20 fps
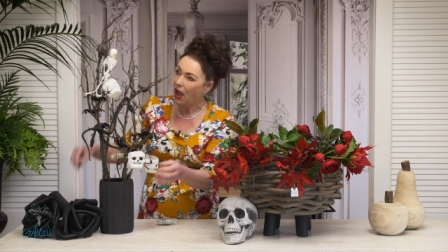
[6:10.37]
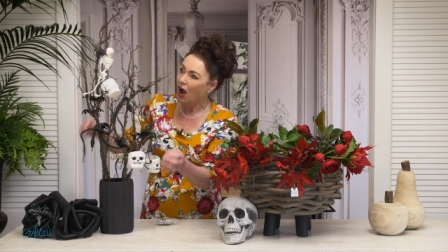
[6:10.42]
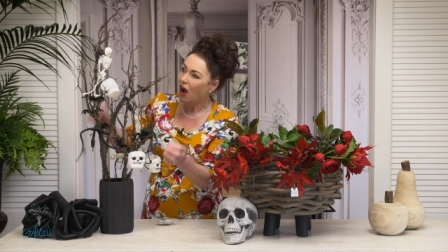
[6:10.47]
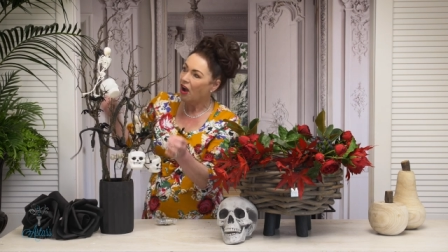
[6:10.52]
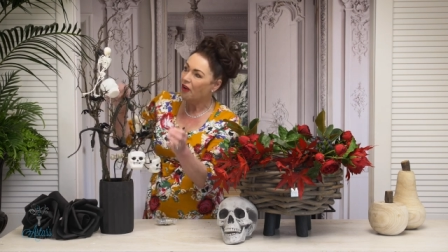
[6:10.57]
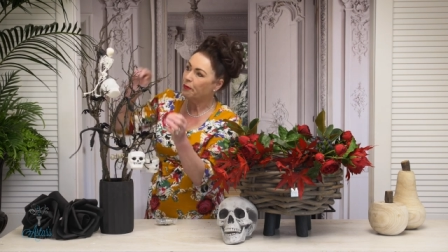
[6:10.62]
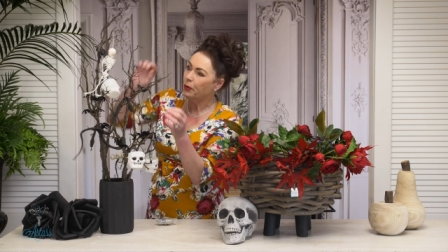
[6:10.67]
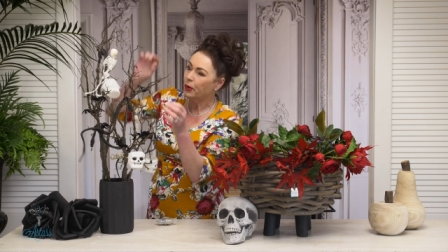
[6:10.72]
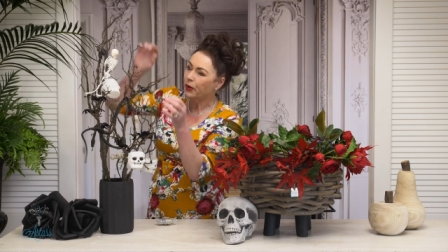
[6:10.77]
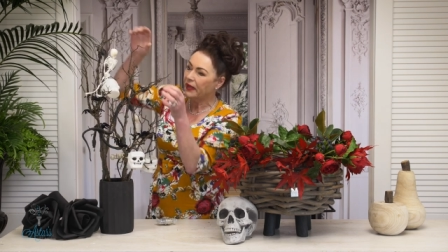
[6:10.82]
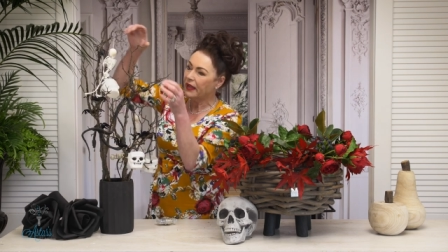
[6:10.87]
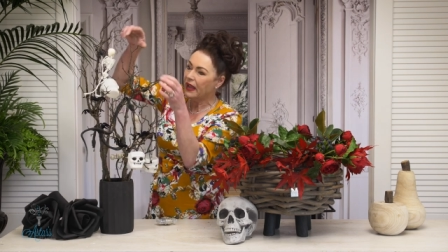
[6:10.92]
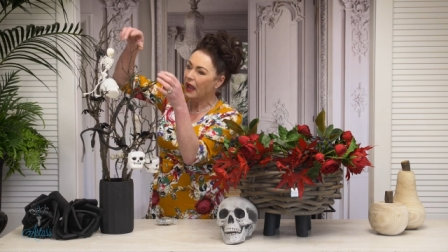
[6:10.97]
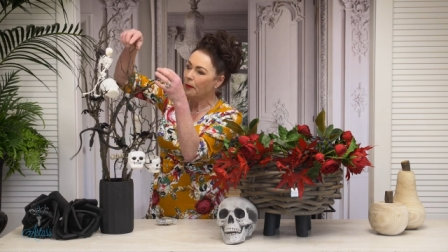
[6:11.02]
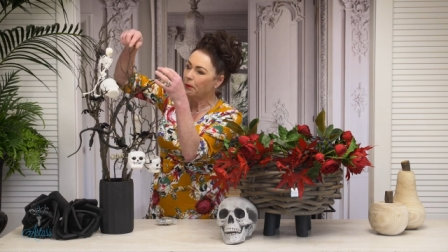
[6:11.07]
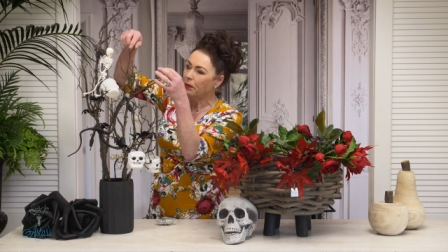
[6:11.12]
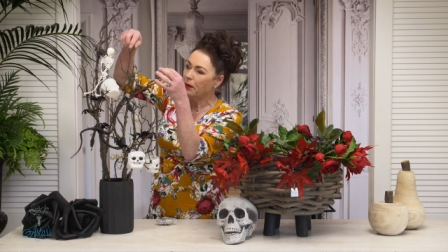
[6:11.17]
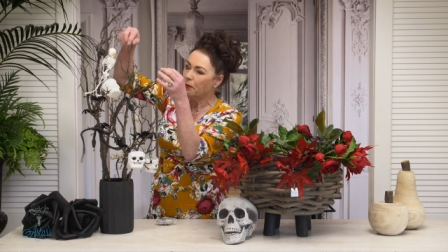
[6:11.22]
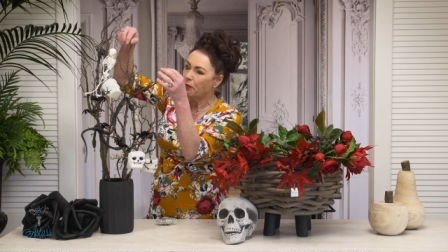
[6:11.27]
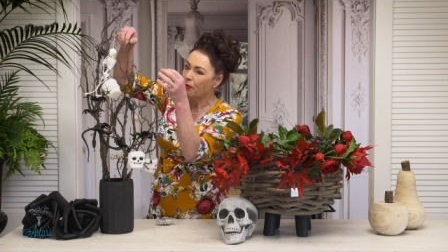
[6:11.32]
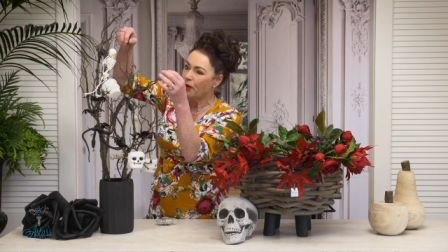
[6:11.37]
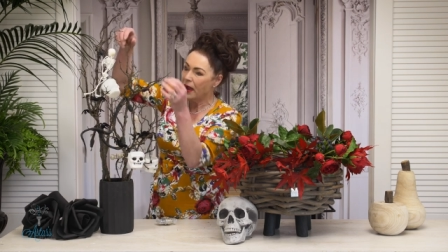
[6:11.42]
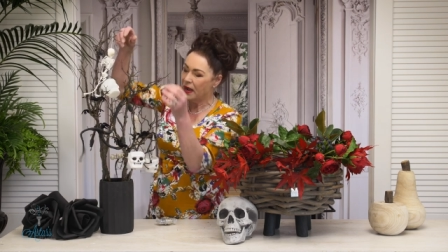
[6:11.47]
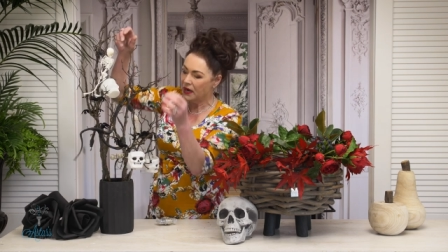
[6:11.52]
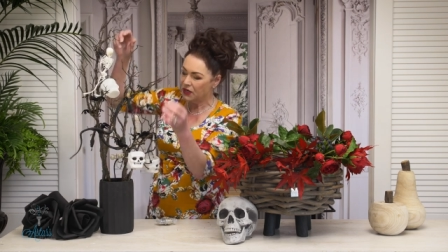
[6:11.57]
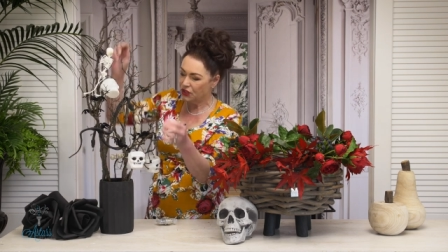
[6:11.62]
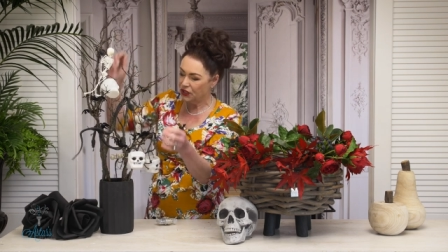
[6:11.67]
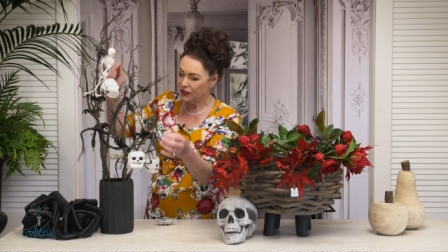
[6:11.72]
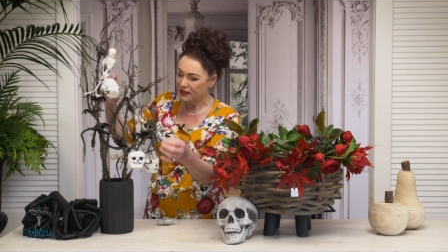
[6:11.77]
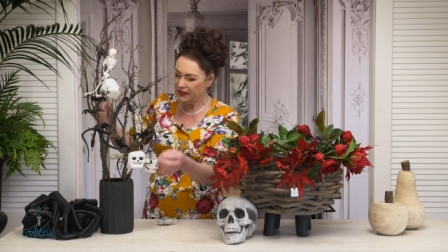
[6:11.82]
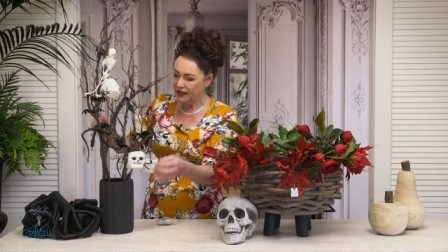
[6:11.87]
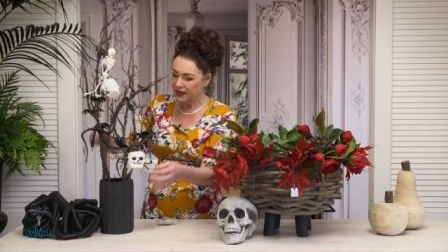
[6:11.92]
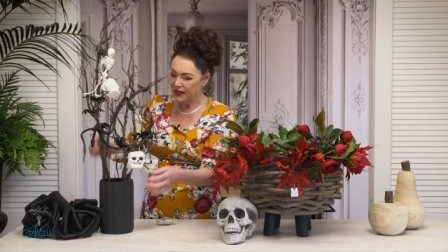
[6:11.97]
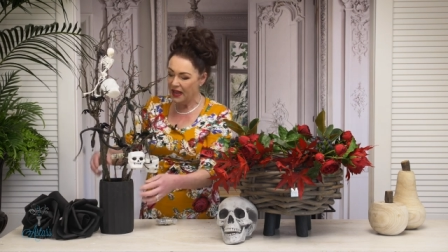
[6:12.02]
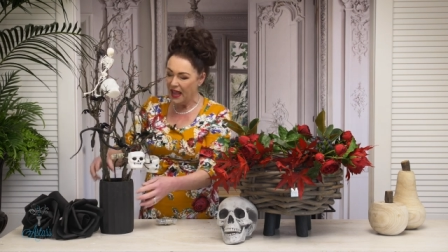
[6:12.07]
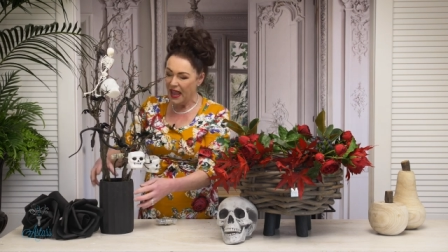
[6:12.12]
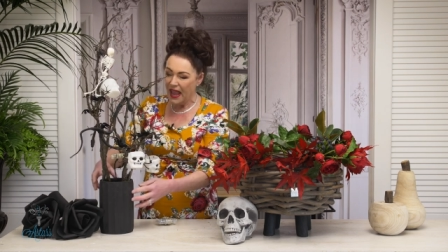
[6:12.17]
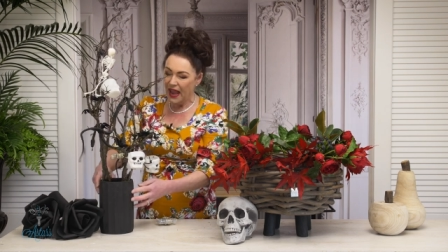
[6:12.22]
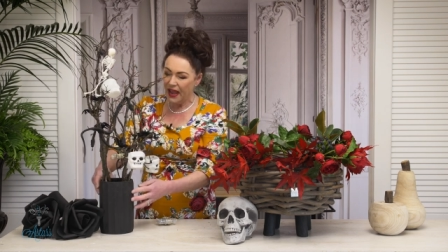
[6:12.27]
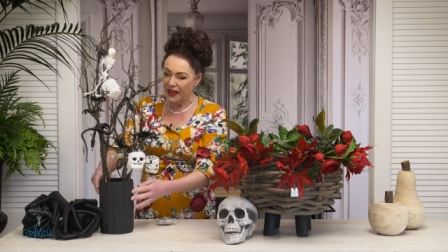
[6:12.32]
I've put a couple of branches in
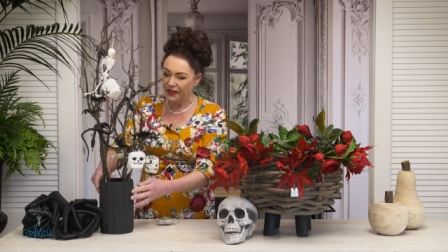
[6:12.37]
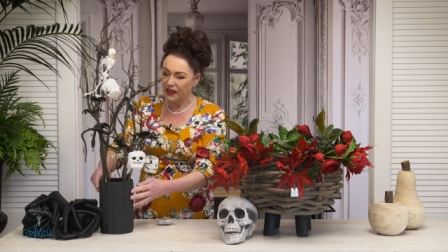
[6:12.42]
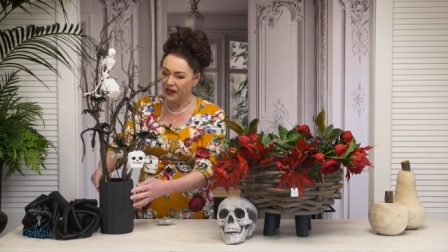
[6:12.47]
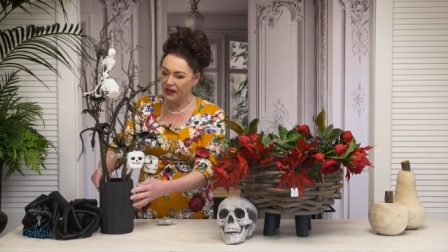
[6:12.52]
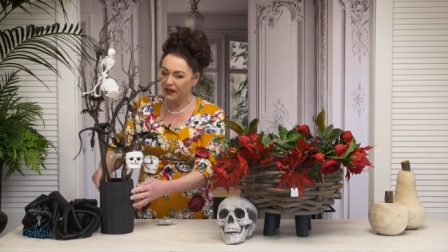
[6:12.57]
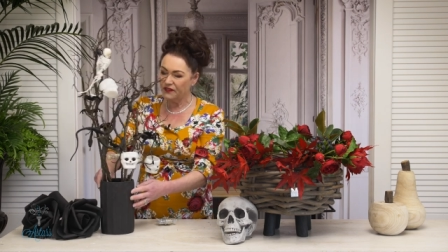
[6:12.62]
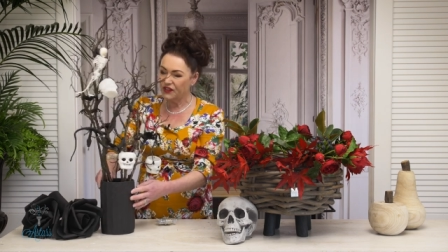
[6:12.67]
and then